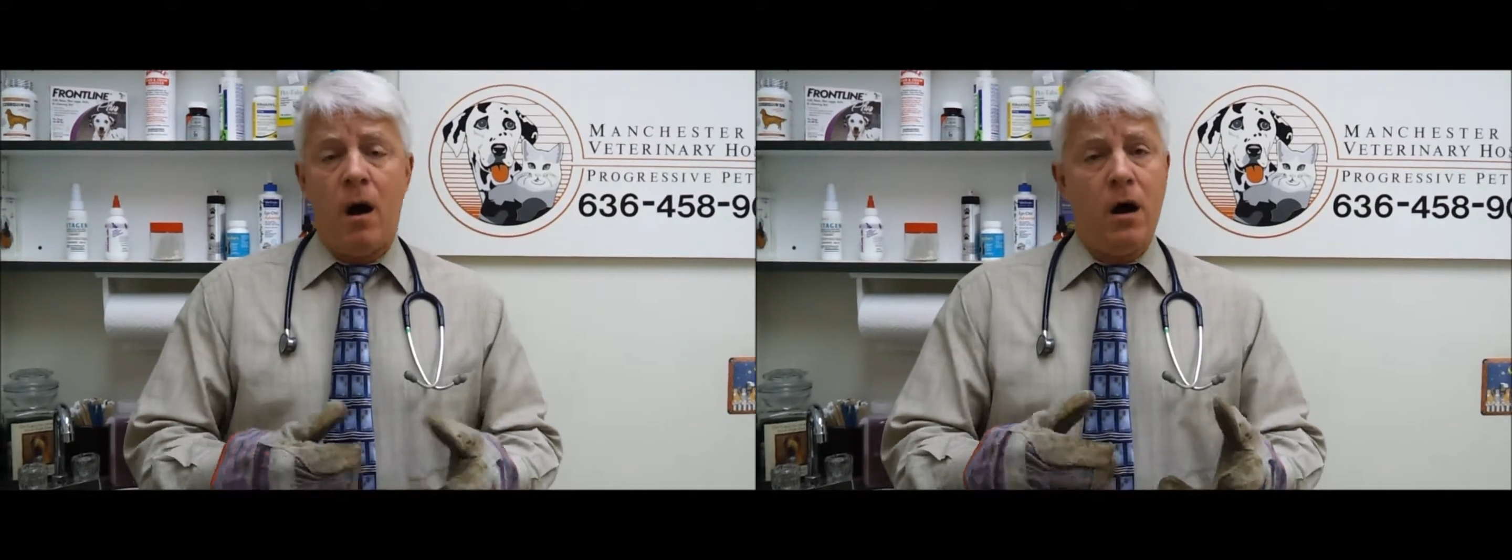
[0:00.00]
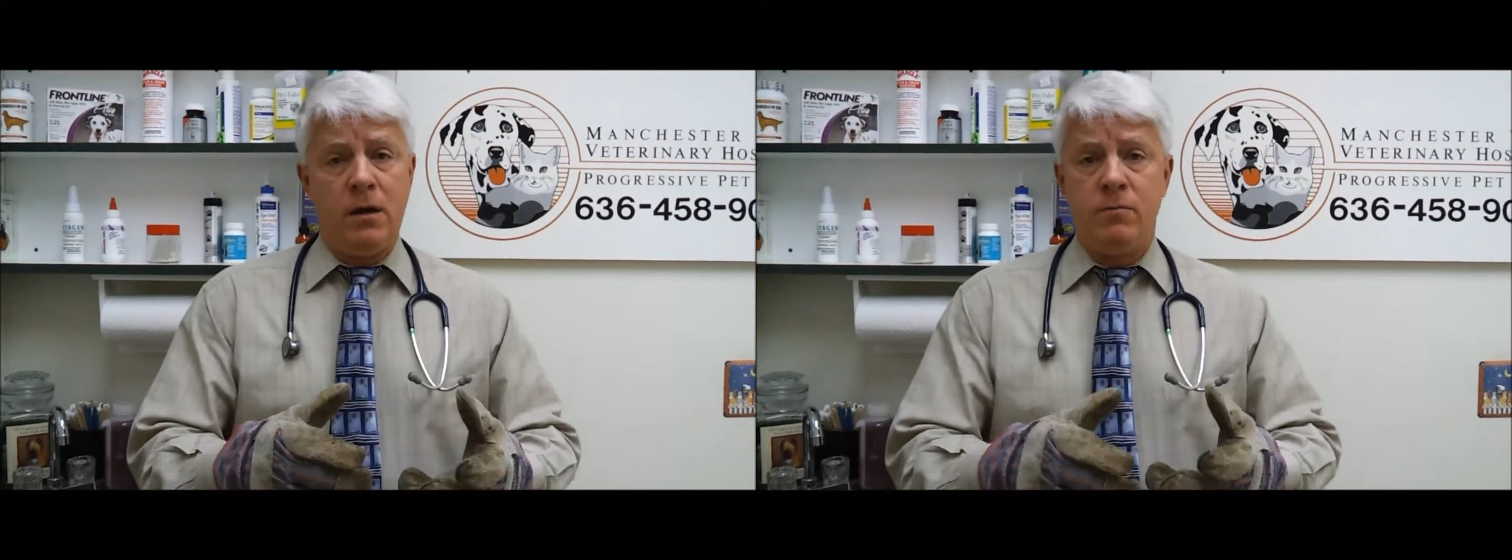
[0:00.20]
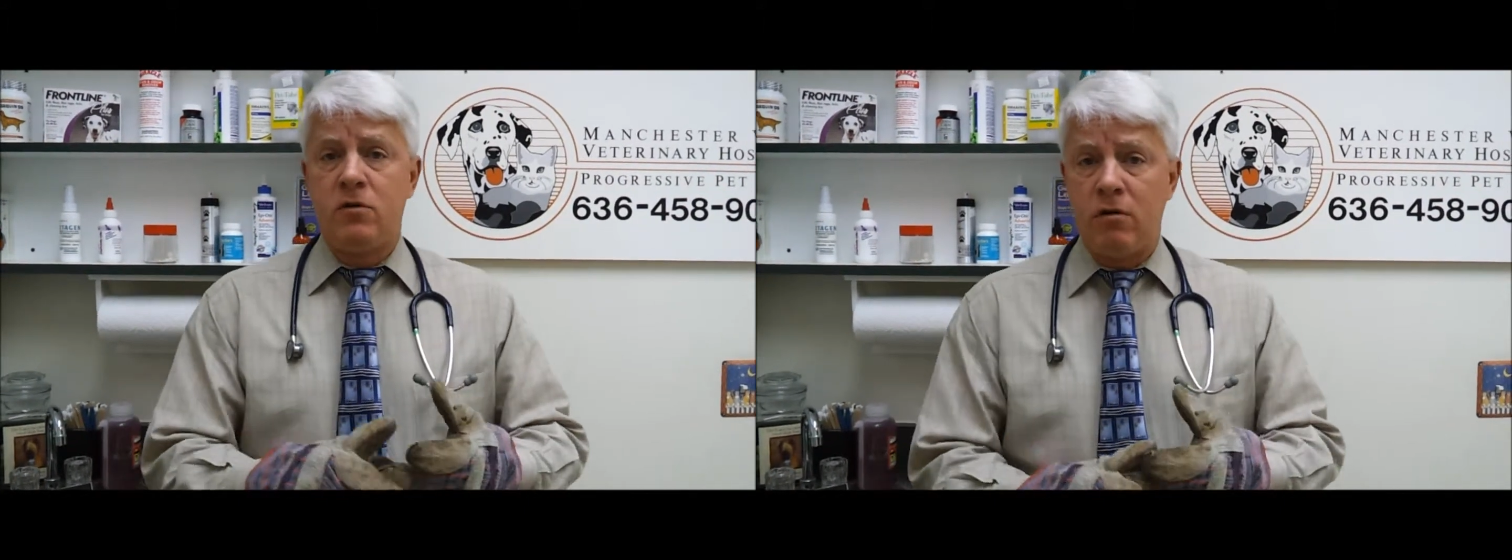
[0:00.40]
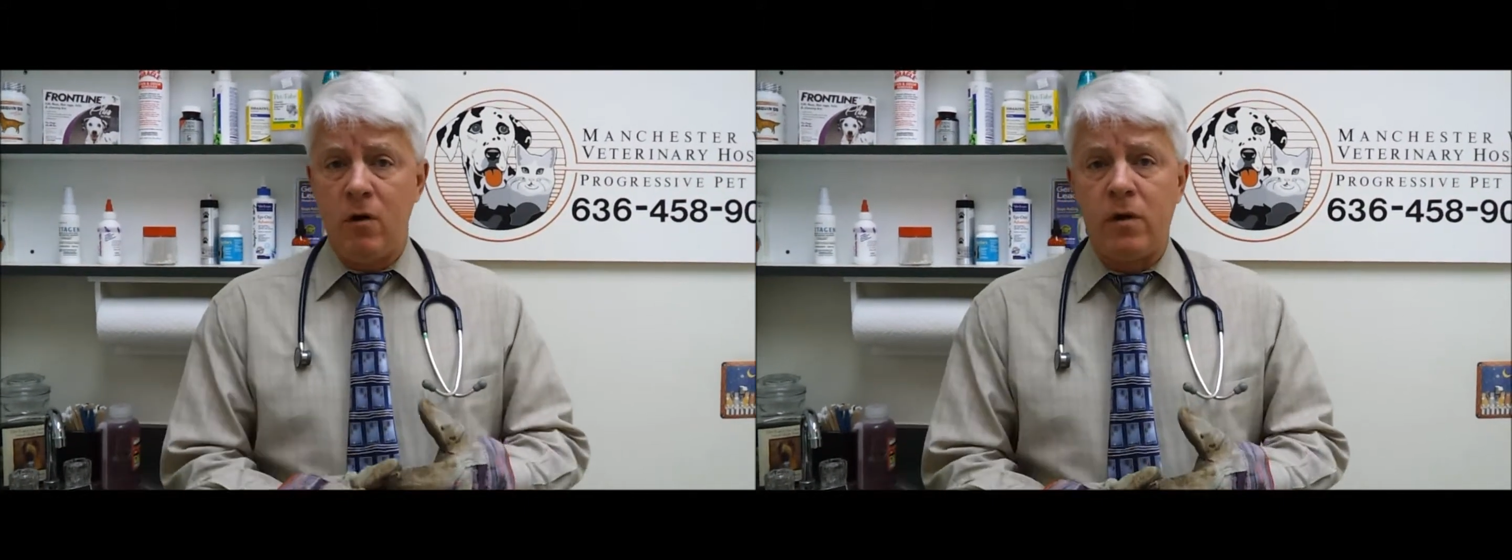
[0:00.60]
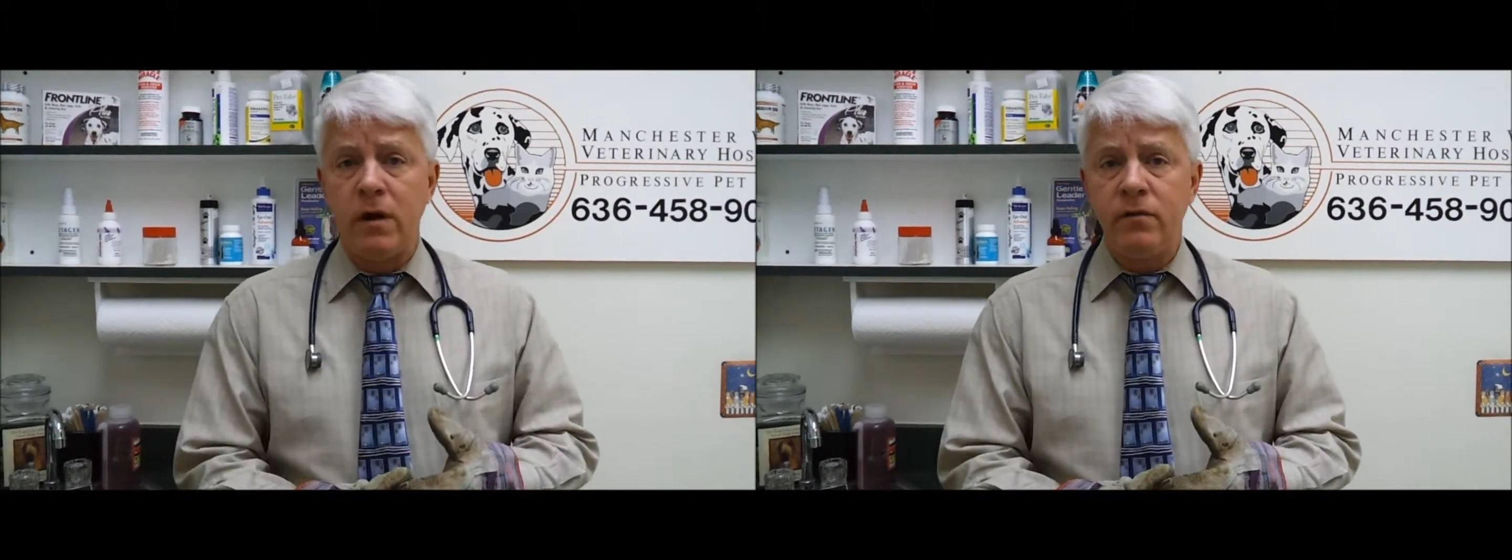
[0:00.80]
Autumn
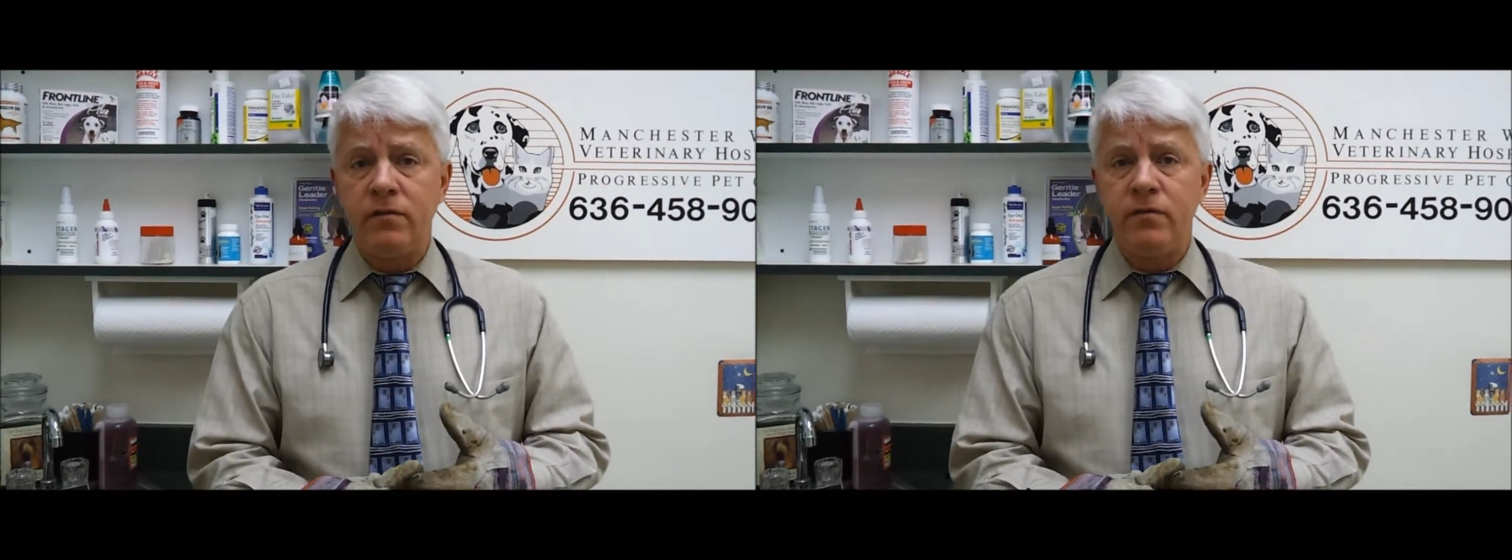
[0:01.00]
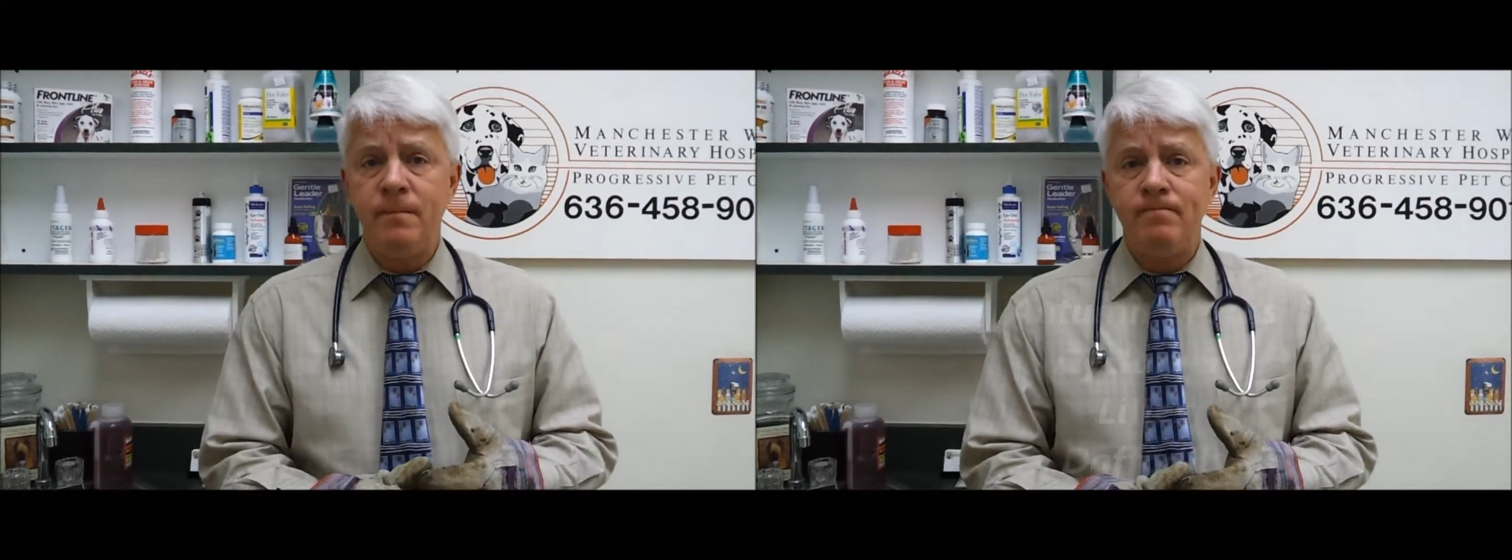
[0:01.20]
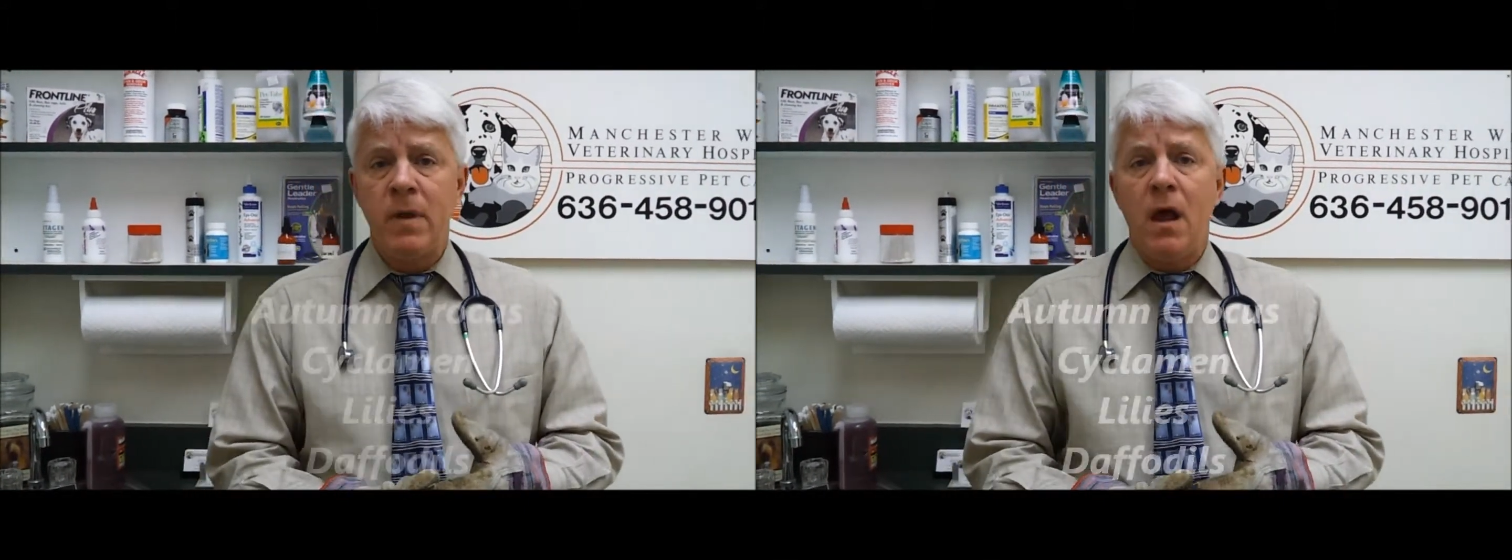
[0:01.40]
crocus,